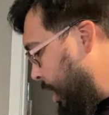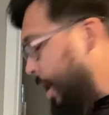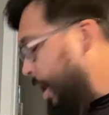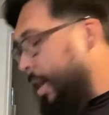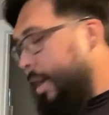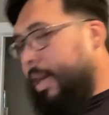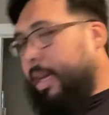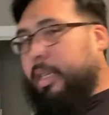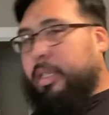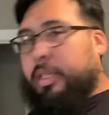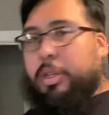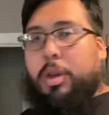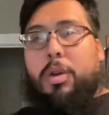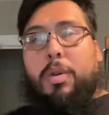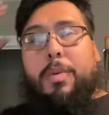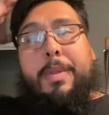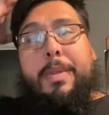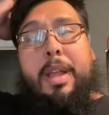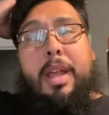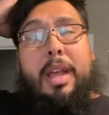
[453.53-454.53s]
Yeah,
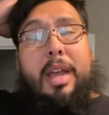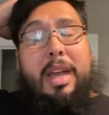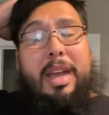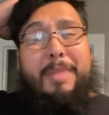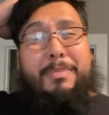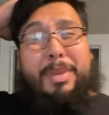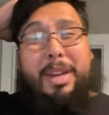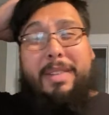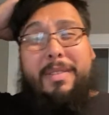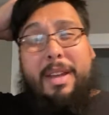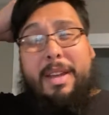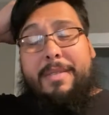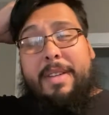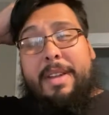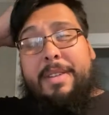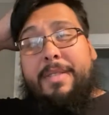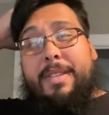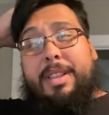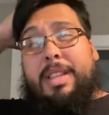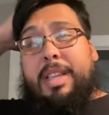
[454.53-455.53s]
so I believe I have
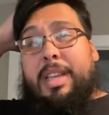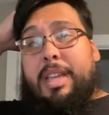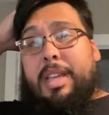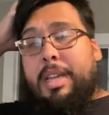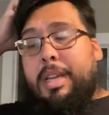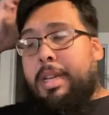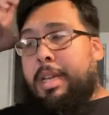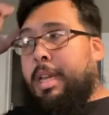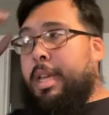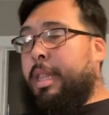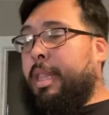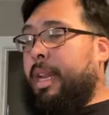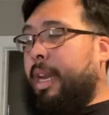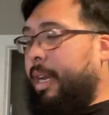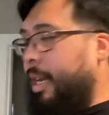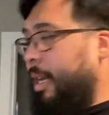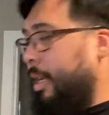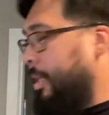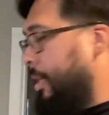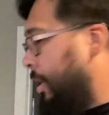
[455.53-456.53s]
everything that I
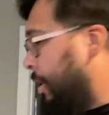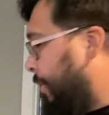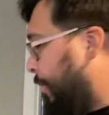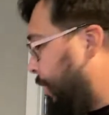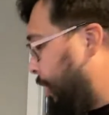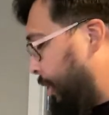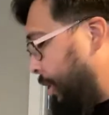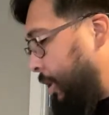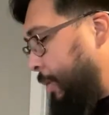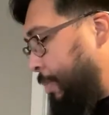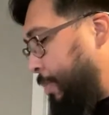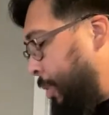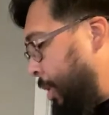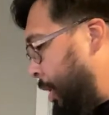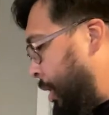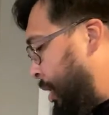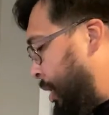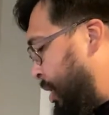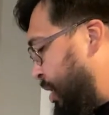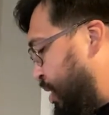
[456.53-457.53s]
need to convert this
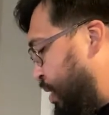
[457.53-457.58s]
printer.